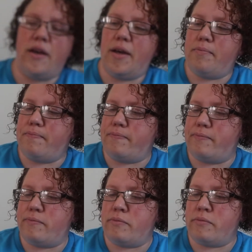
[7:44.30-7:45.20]
of
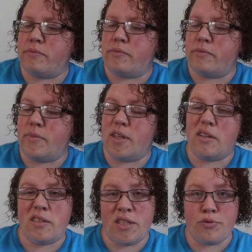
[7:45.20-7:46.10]

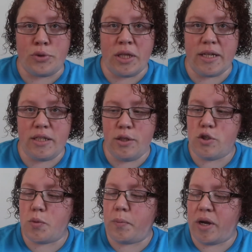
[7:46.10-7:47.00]
didn't really like to
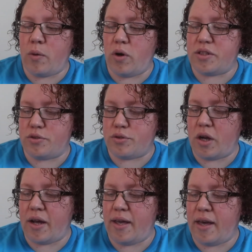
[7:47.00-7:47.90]
use it, but I want to
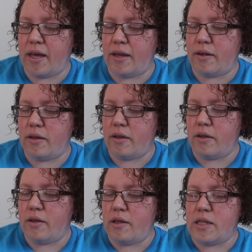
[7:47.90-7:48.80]
try and
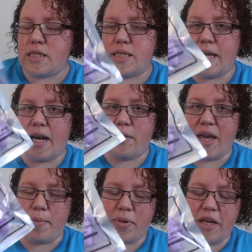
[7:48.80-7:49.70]
see how the
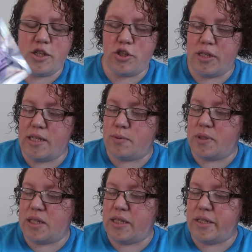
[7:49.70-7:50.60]
application is
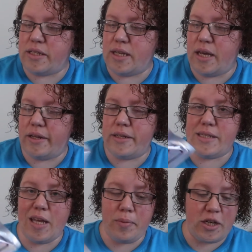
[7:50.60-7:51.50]
with these and
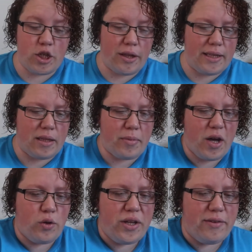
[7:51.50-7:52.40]
see how much I like them.
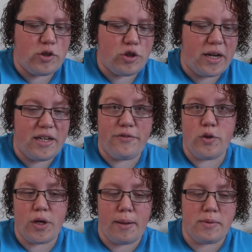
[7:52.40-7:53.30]
I only ever tried it a
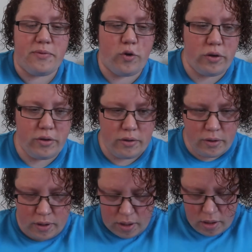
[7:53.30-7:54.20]
few times before,
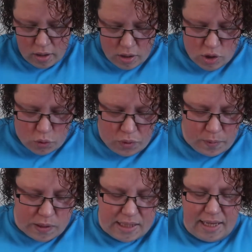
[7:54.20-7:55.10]
so we
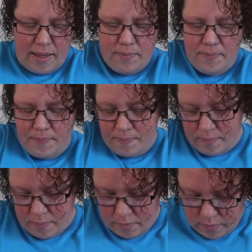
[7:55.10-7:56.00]
will see.
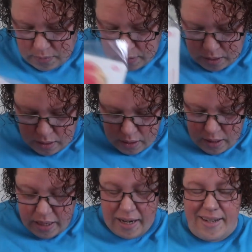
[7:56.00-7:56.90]

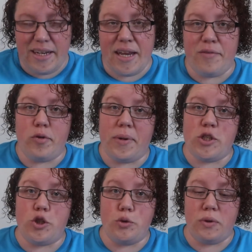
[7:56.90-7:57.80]
And I did have a
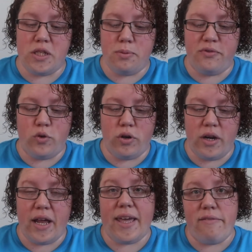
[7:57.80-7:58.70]
bunch of new ones before
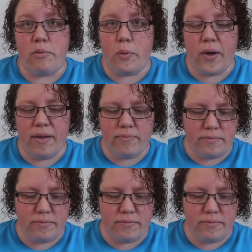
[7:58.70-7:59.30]
and I gave them away.